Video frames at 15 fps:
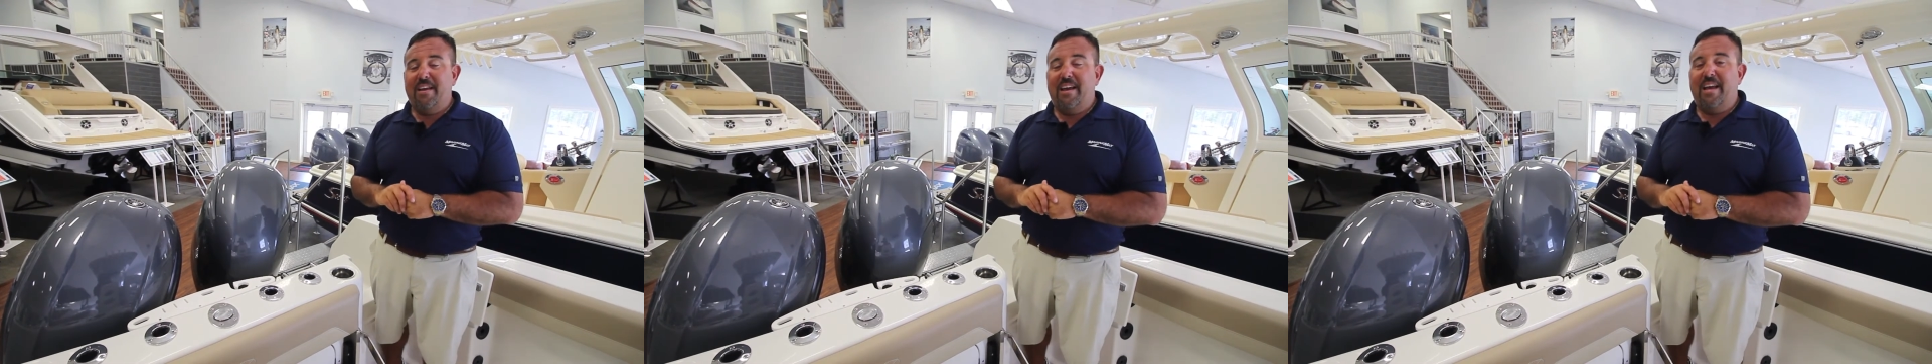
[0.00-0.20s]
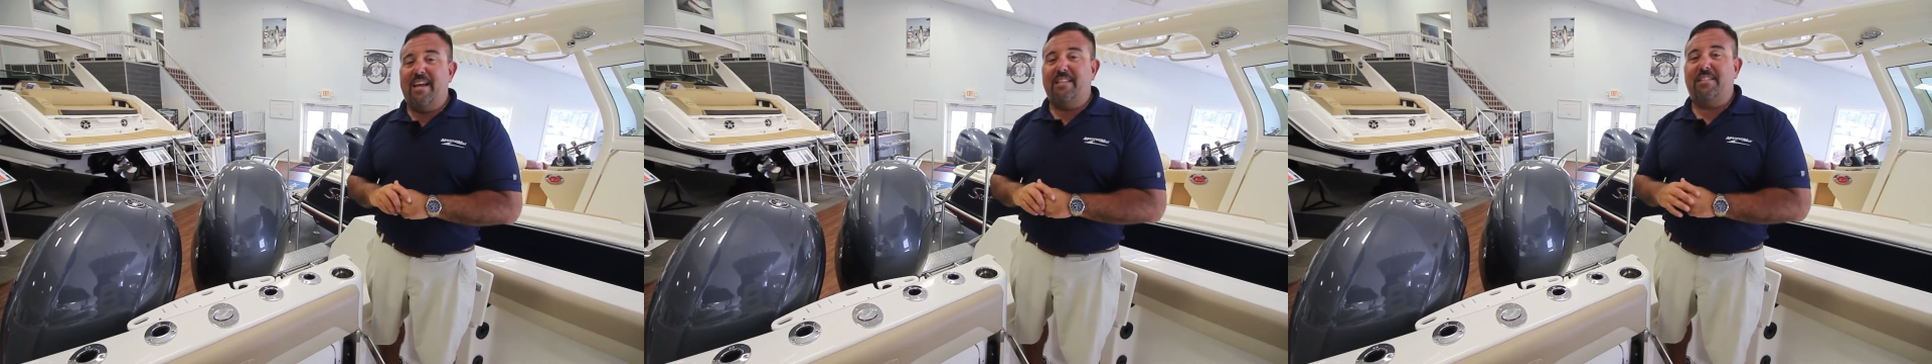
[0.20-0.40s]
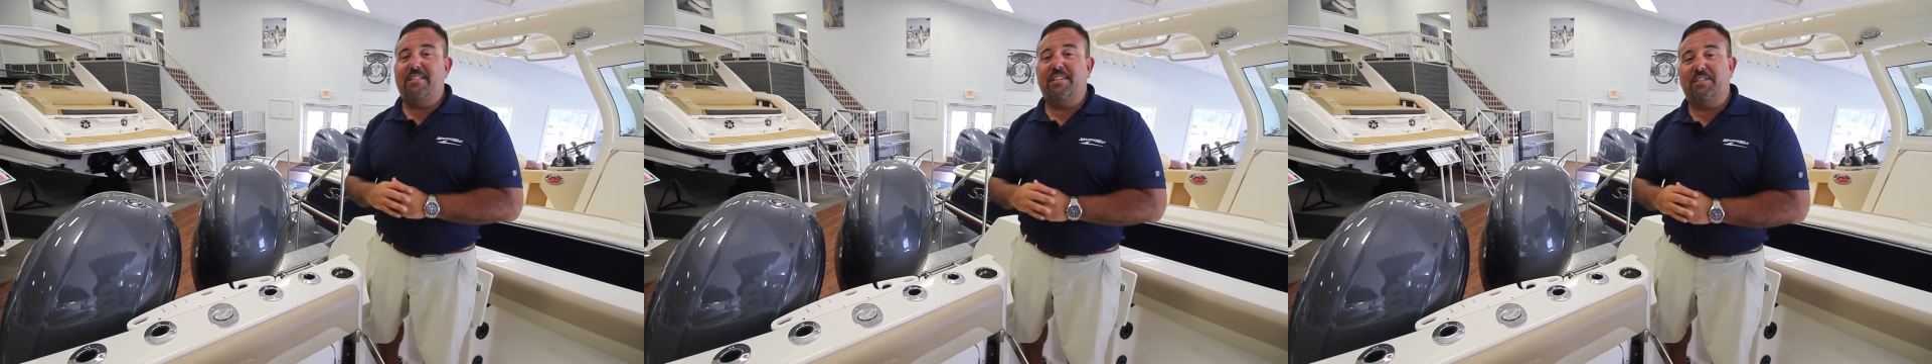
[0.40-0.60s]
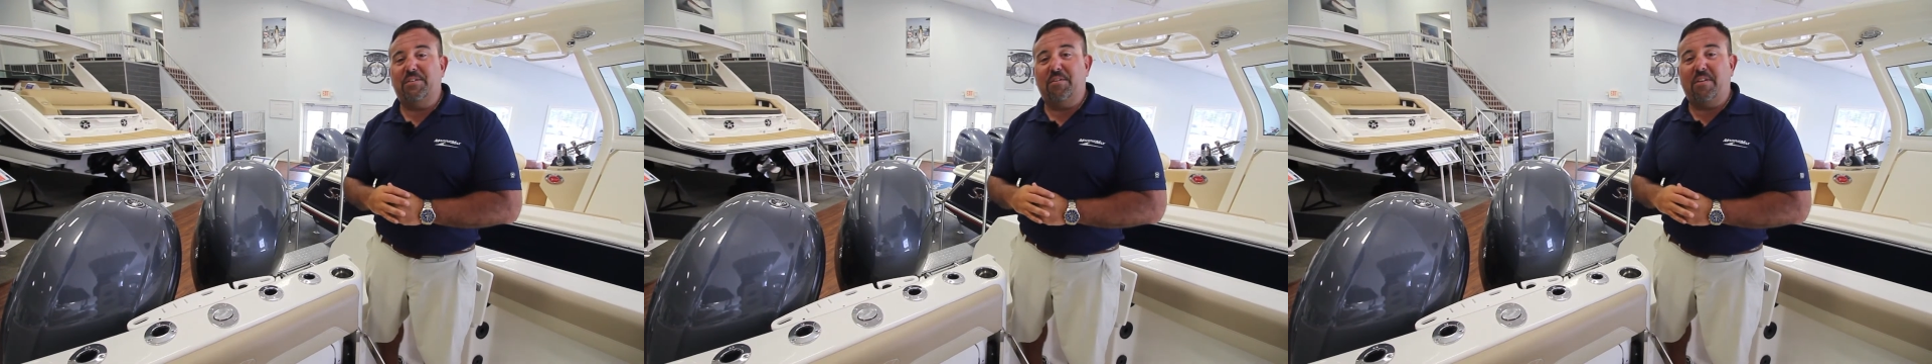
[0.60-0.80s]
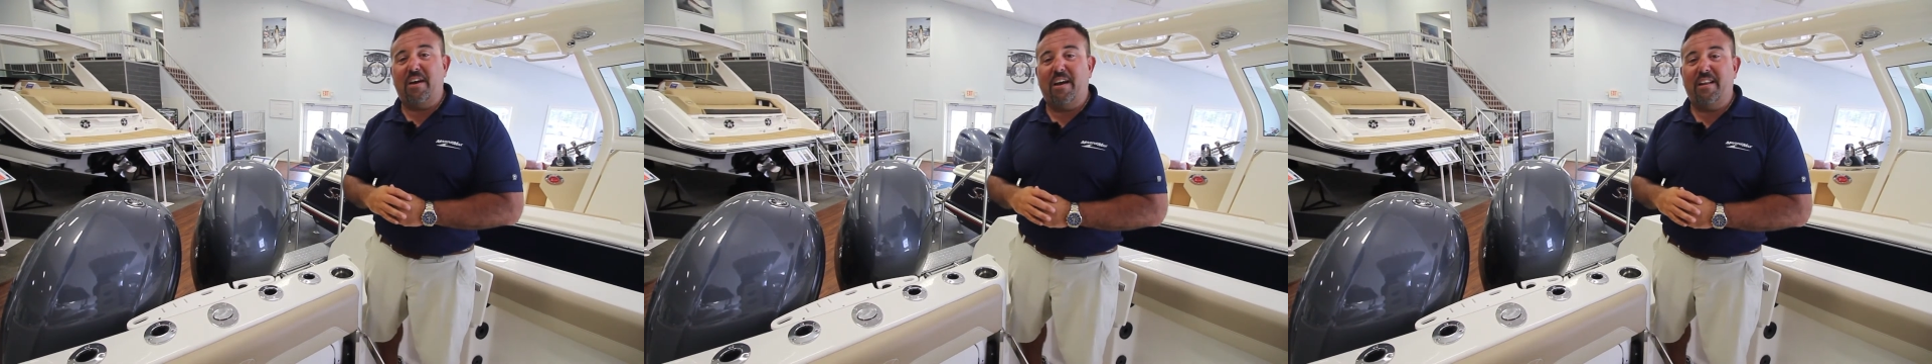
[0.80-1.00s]
at
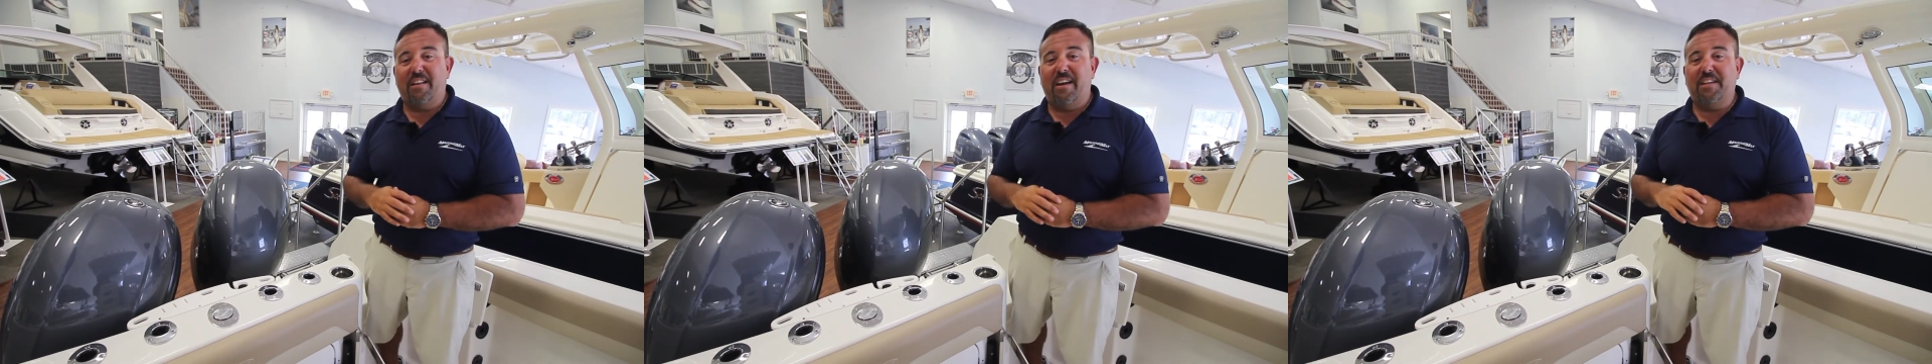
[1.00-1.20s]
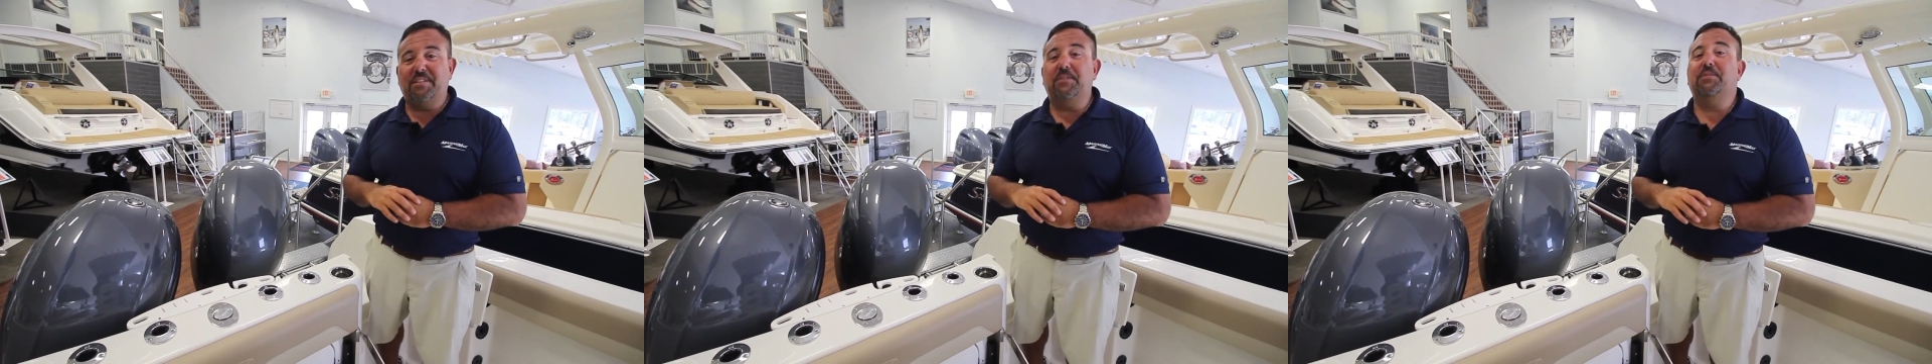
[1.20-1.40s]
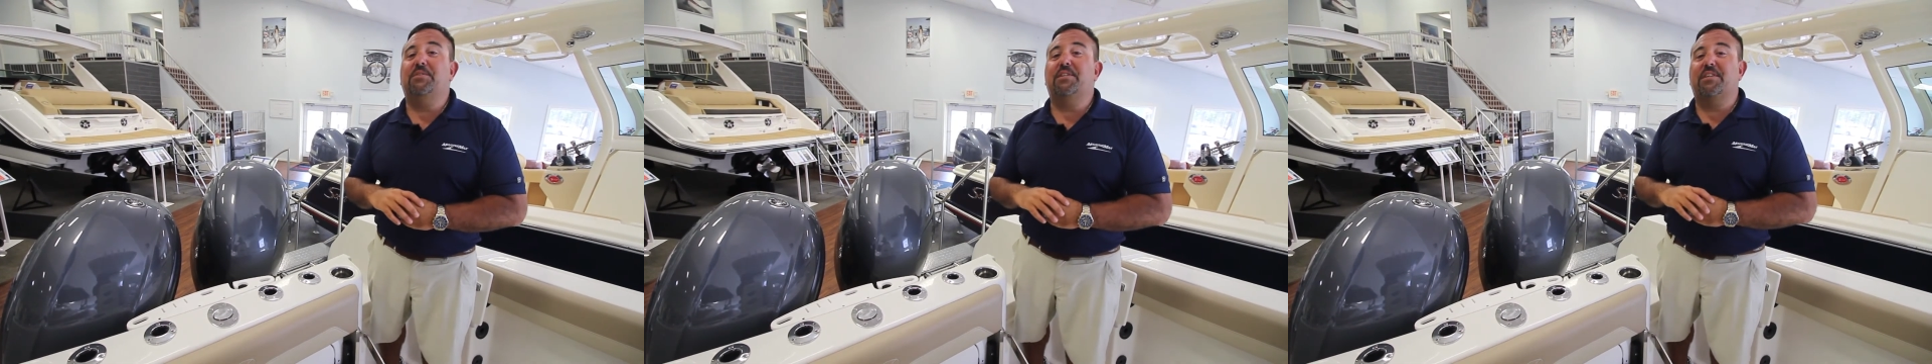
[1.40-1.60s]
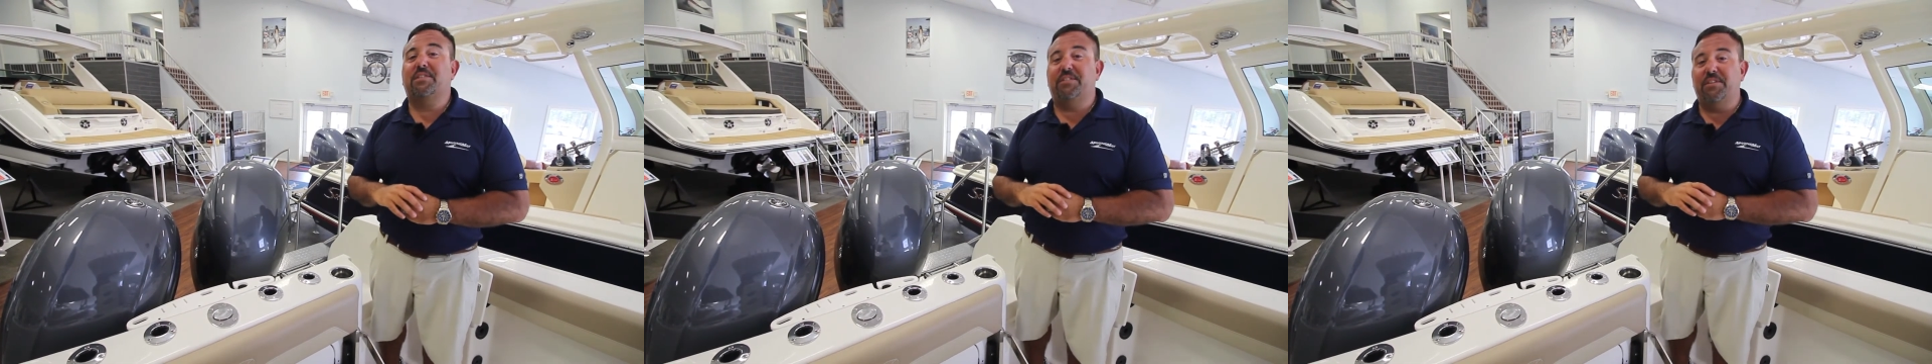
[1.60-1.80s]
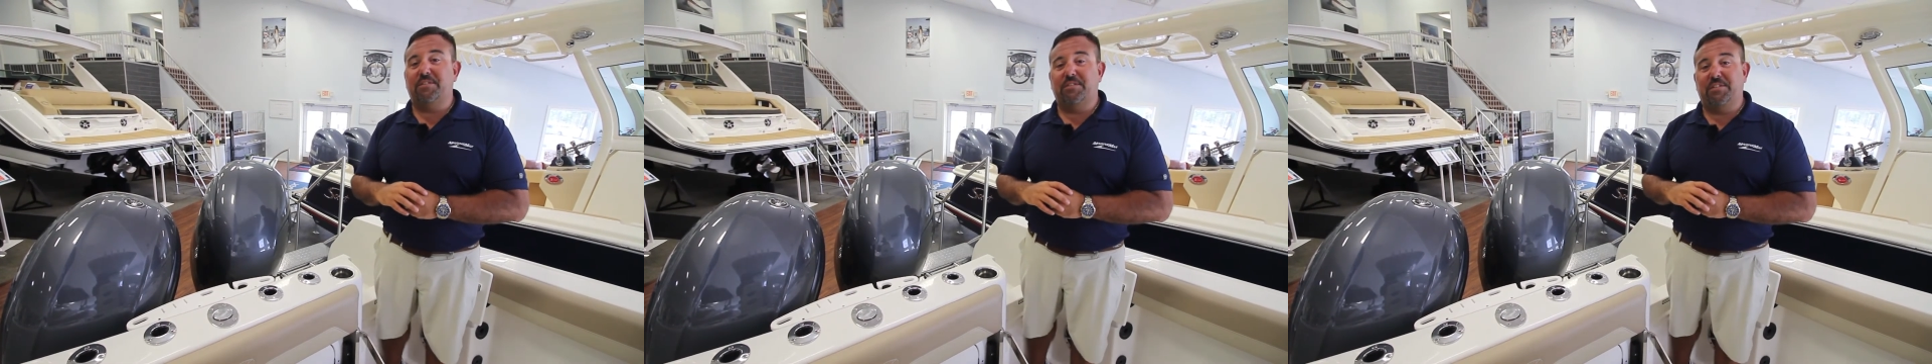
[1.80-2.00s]

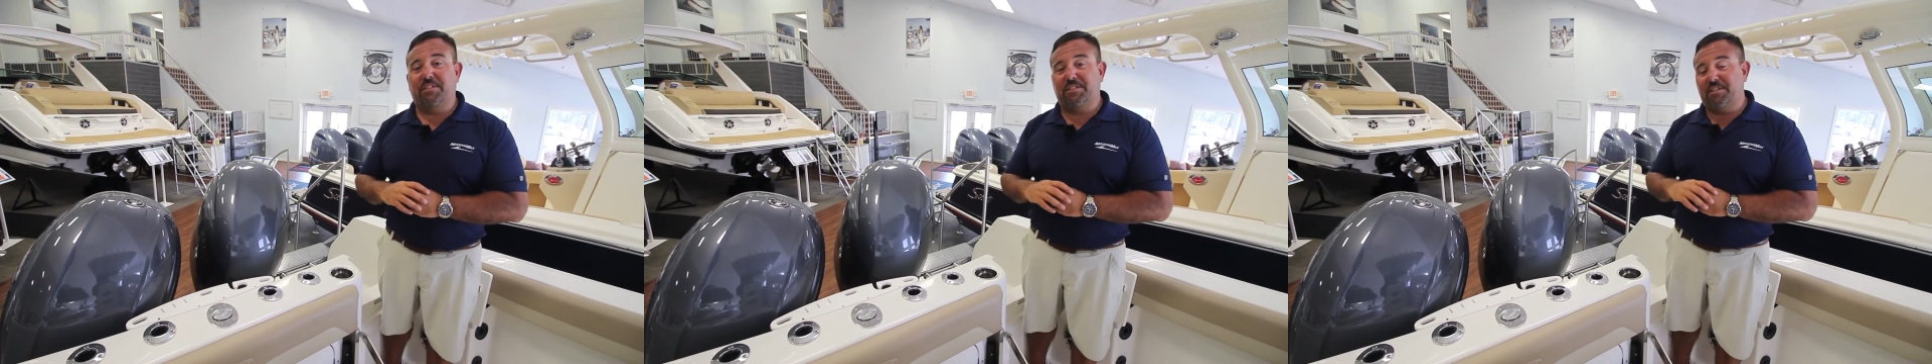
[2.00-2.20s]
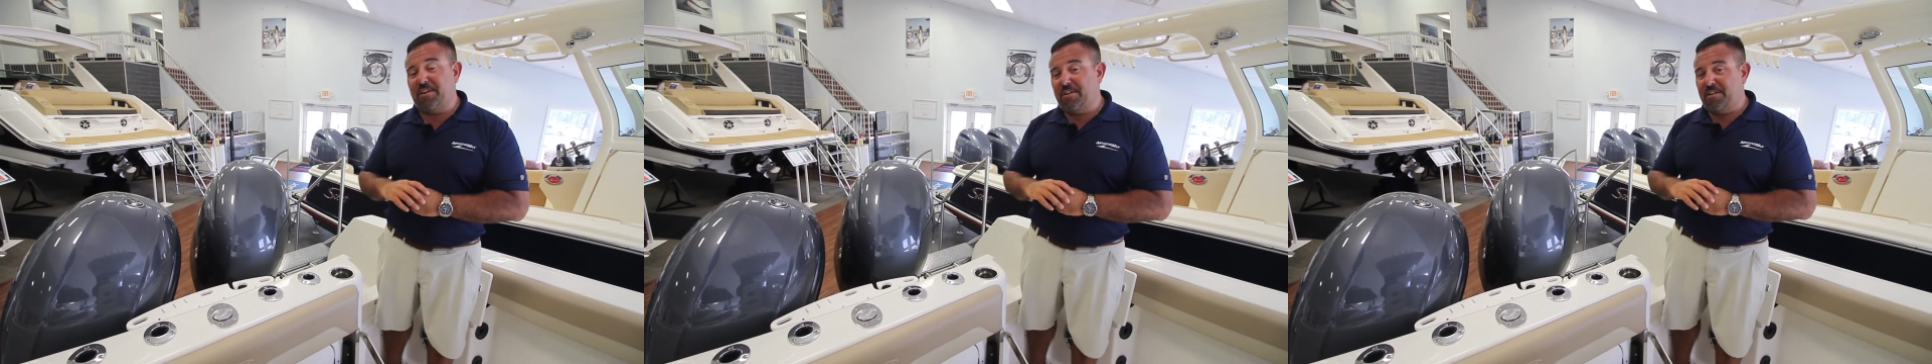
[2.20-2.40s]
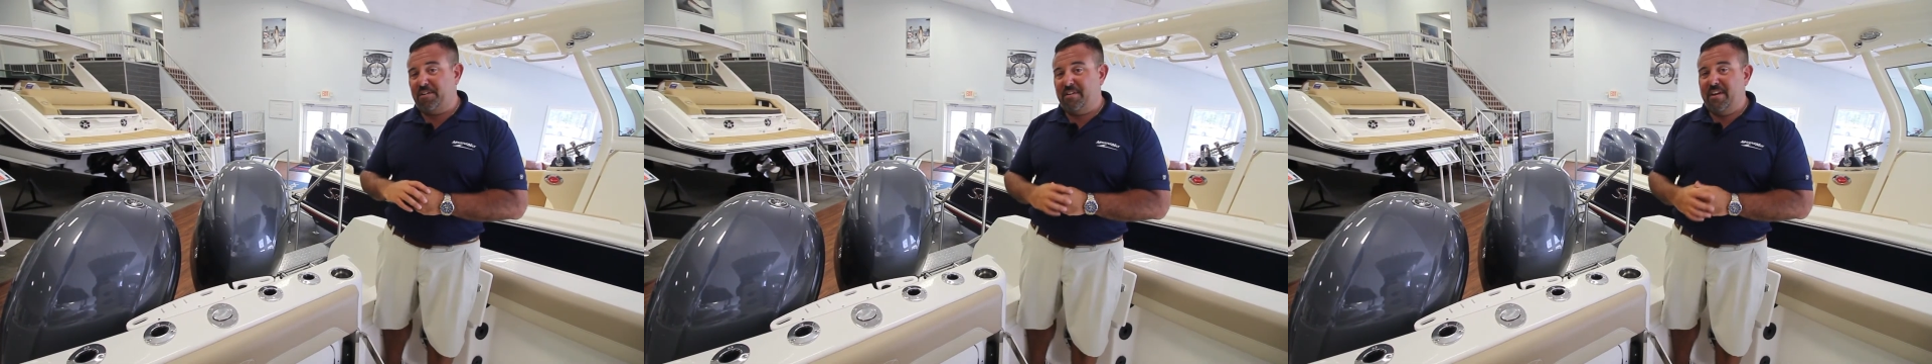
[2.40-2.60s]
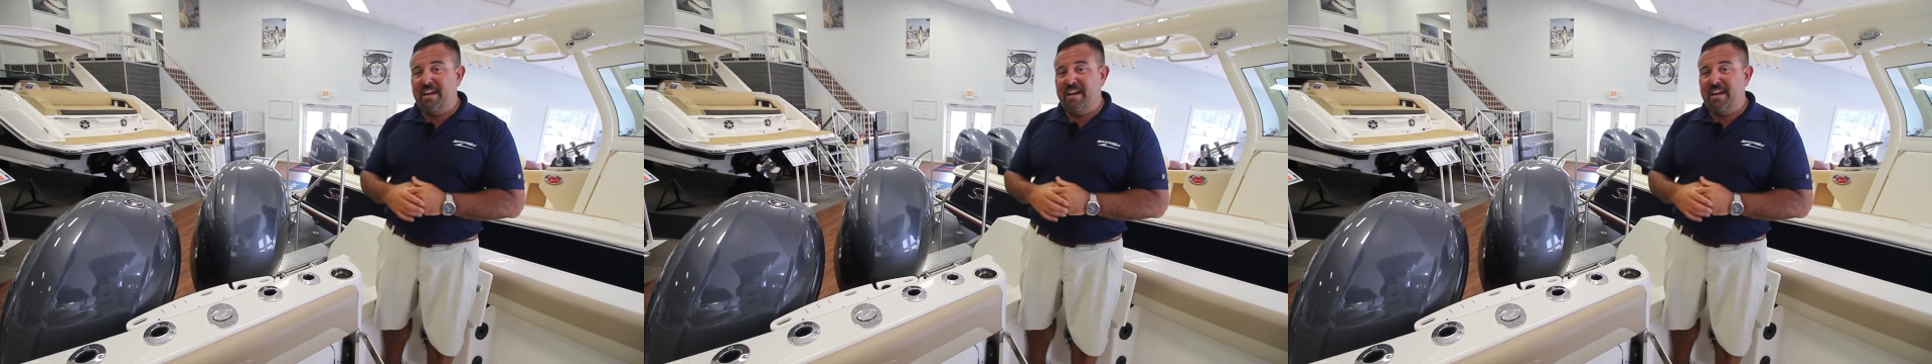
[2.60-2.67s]
609-926-0600.